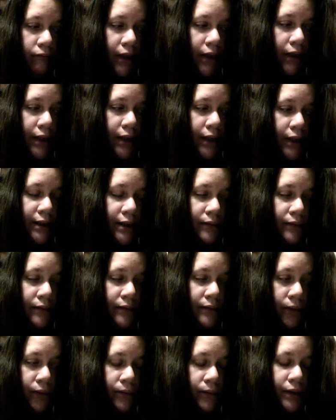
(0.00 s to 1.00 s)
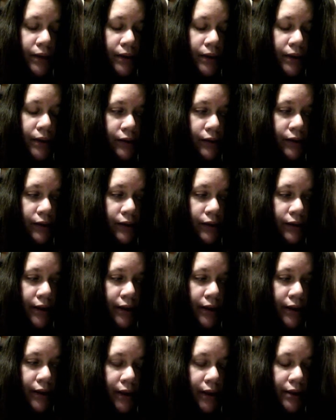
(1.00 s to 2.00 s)
As I wrote in
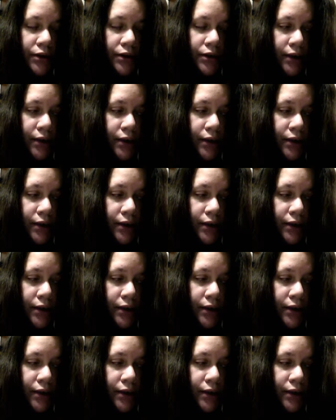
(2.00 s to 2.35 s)
that entry